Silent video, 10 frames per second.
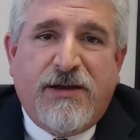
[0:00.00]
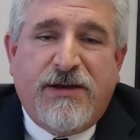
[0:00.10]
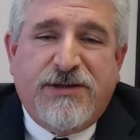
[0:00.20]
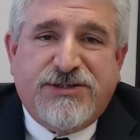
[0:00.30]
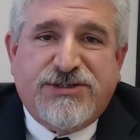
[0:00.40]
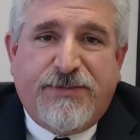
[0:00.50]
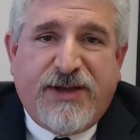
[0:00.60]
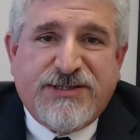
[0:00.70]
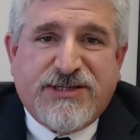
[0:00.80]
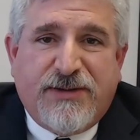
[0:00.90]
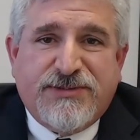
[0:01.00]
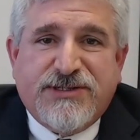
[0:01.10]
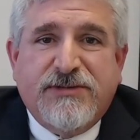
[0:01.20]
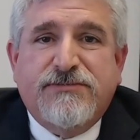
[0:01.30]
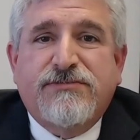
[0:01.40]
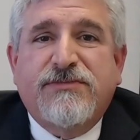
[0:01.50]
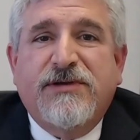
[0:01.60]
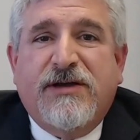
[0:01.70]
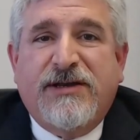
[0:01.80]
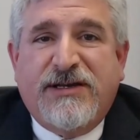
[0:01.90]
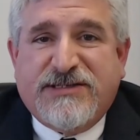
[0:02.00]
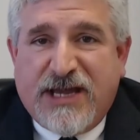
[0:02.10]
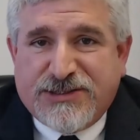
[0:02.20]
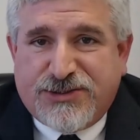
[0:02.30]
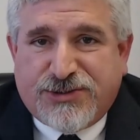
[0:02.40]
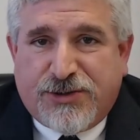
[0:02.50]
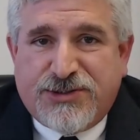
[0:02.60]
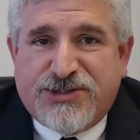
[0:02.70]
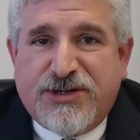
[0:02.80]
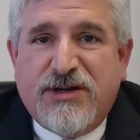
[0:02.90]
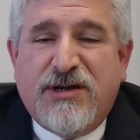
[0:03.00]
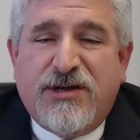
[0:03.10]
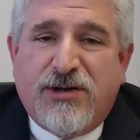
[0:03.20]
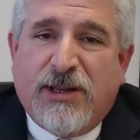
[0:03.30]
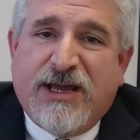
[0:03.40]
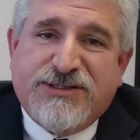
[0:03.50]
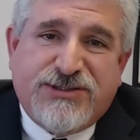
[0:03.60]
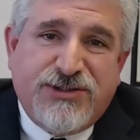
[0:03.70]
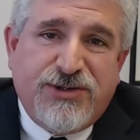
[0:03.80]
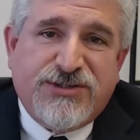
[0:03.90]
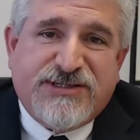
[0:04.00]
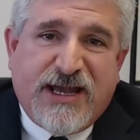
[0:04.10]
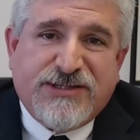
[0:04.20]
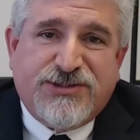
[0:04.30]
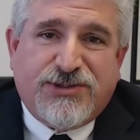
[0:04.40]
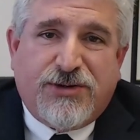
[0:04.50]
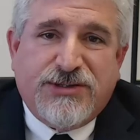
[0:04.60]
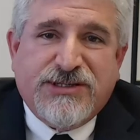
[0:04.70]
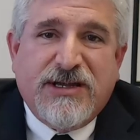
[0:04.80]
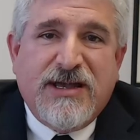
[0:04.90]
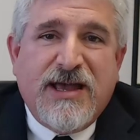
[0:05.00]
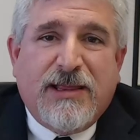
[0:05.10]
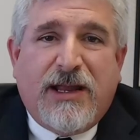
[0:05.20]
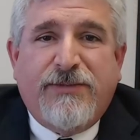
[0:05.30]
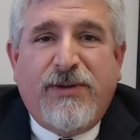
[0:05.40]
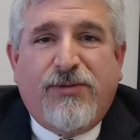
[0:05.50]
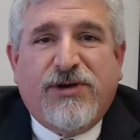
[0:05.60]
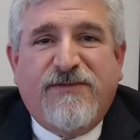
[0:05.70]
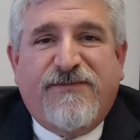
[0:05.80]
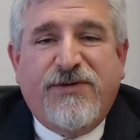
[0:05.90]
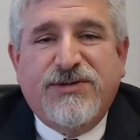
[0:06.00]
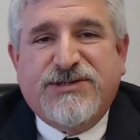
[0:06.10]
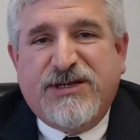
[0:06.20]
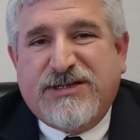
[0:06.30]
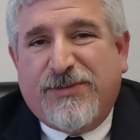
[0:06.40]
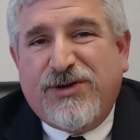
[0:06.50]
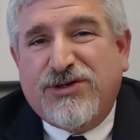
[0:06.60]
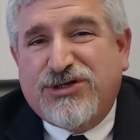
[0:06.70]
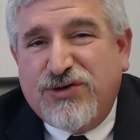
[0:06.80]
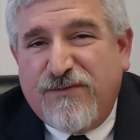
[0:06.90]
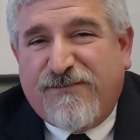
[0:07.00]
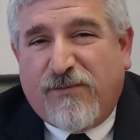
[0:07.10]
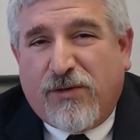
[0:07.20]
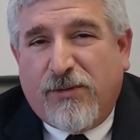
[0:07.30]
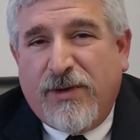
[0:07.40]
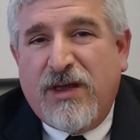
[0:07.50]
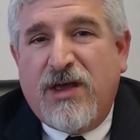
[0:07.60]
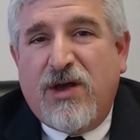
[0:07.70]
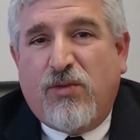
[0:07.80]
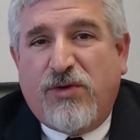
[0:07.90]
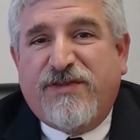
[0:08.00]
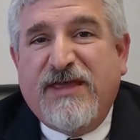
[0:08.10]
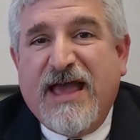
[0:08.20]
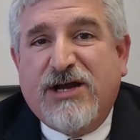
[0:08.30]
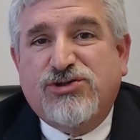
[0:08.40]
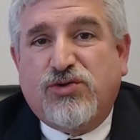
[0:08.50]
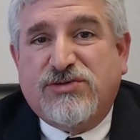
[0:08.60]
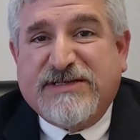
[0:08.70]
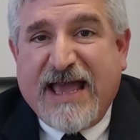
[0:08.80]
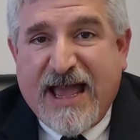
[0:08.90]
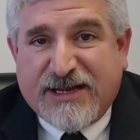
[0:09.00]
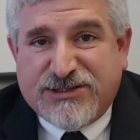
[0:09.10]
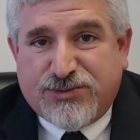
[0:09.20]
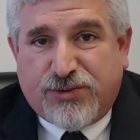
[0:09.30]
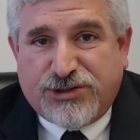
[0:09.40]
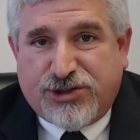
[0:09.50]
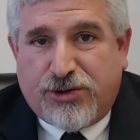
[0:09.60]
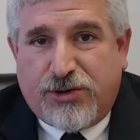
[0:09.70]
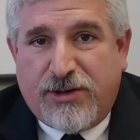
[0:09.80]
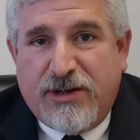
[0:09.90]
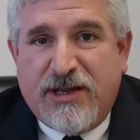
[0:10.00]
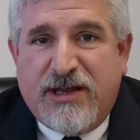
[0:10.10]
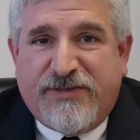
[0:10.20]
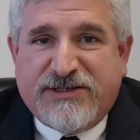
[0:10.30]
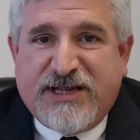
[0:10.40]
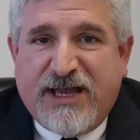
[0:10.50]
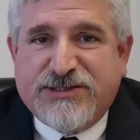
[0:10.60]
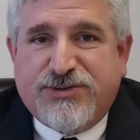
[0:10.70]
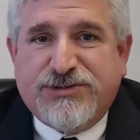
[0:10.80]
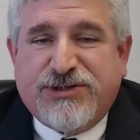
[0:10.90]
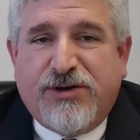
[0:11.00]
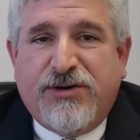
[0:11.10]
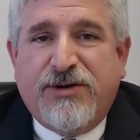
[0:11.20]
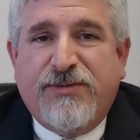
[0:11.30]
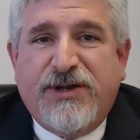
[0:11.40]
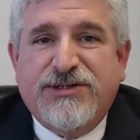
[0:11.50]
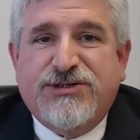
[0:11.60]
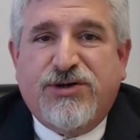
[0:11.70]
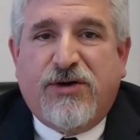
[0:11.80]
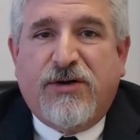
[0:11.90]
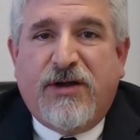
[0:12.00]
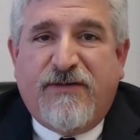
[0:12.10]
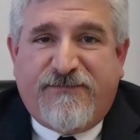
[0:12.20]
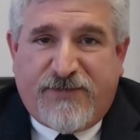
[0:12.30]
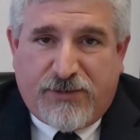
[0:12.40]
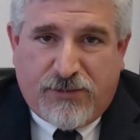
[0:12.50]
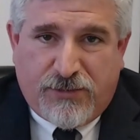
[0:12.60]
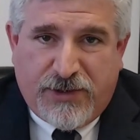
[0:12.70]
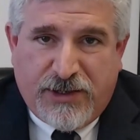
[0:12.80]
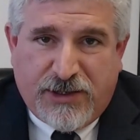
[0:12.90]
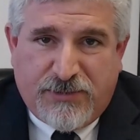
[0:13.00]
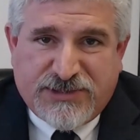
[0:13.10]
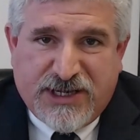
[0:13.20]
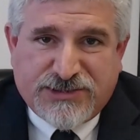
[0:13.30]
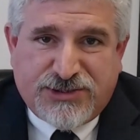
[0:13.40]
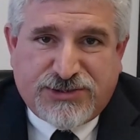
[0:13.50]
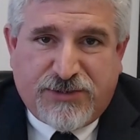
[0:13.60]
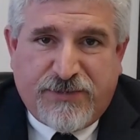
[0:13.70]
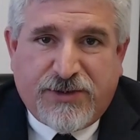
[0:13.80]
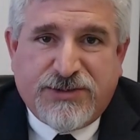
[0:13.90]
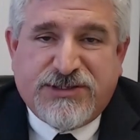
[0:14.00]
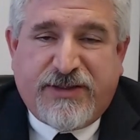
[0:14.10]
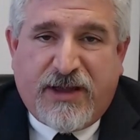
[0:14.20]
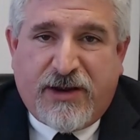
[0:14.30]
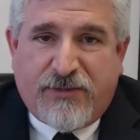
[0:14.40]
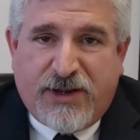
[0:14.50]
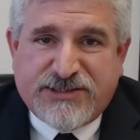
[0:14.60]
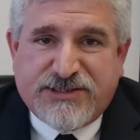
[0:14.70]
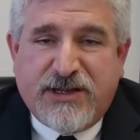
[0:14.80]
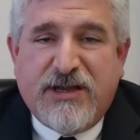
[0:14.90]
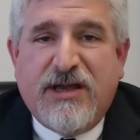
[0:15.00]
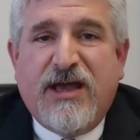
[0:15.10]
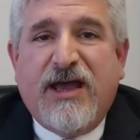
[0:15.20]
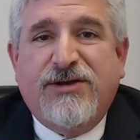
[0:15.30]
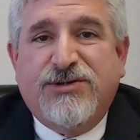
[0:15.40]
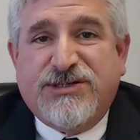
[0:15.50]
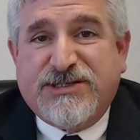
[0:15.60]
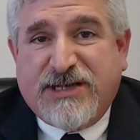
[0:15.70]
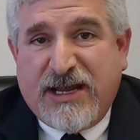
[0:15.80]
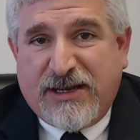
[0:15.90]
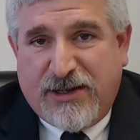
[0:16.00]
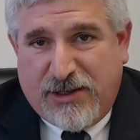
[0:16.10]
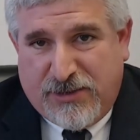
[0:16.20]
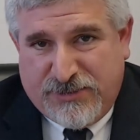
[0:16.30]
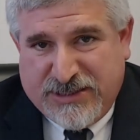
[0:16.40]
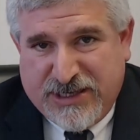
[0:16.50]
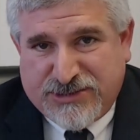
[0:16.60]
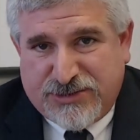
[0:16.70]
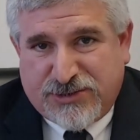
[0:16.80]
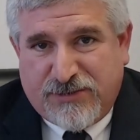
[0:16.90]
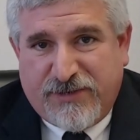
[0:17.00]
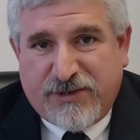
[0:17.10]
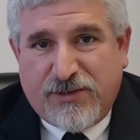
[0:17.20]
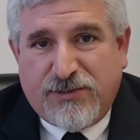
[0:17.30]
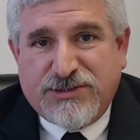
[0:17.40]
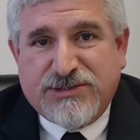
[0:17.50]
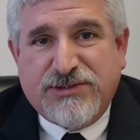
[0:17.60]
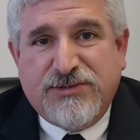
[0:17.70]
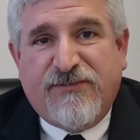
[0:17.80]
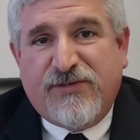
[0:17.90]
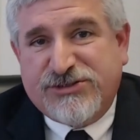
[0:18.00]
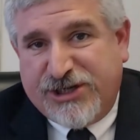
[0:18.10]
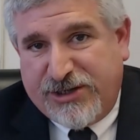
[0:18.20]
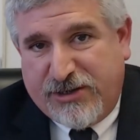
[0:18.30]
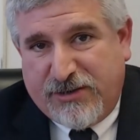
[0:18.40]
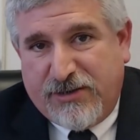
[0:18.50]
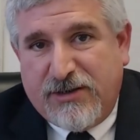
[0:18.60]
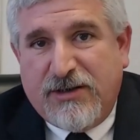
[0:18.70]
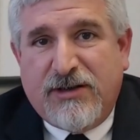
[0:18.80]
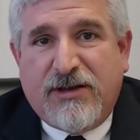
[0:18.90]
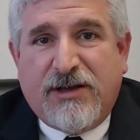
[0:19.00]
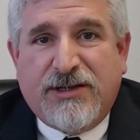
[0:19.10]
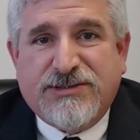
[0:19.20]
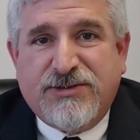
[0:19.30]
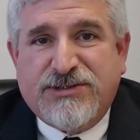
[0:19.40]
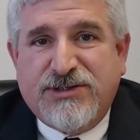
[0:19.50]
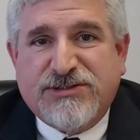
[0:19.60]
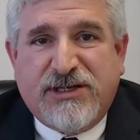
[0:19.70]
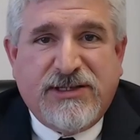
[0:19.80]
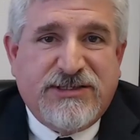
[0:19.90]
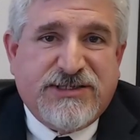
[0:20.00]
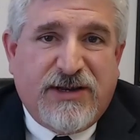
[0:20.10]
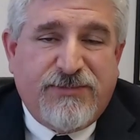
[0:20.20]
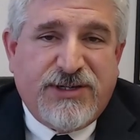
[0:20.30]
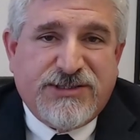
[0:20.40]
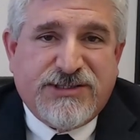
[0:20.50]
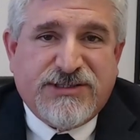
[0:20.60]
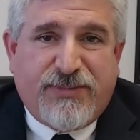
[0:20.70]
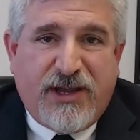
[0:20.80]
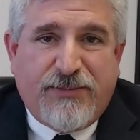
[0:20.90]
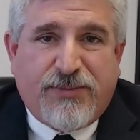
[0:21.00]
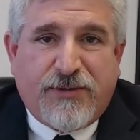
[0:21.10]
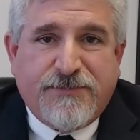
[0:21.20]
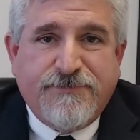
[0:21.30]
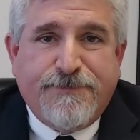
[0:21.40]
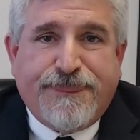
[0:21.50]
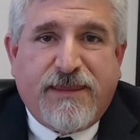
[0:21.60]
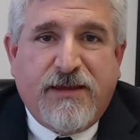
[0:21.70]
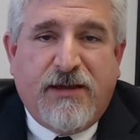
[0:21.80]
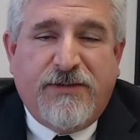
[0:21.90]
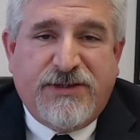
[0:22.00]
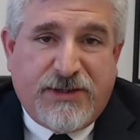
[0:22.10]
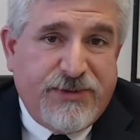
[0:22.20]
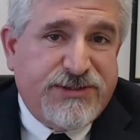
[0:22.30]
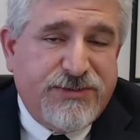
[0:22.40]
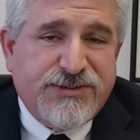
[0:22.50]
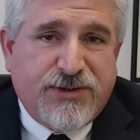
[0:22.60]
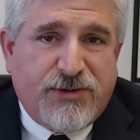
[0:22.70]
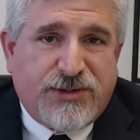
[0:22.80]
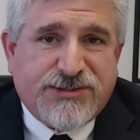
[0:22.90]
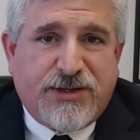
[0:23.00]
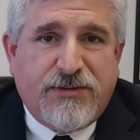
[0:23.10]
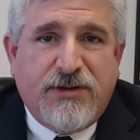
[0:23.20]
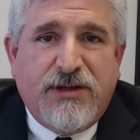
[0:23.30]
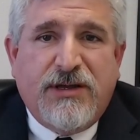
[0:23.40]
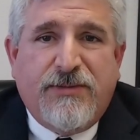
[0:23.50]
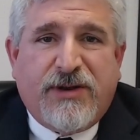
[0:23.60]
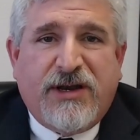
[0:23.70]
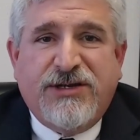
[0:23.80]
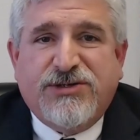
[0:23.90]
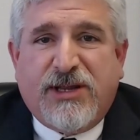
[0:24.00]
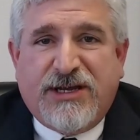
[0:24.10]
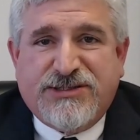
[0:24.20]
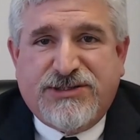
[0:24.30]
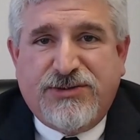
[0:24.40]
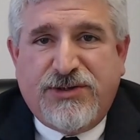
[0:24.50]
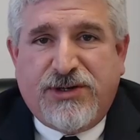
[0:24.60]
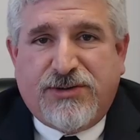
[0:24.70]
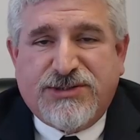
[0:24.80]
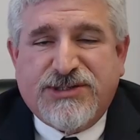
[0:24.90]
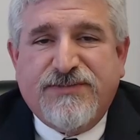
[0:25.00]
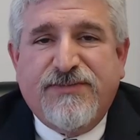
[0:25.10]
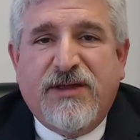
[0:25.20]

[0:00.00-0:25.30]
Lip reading: In addition to pay stubs, I need tax returns, your last 2 years' tax returns. A lot of people confuse the W-2 form with the actual tax return. The tax return means your federal income tax return that goes to the IRS and your state income tax return that goes to Virginia. So it's usually at least 10 pieces of paper. The W-2 is good also, but I need your last 2 years.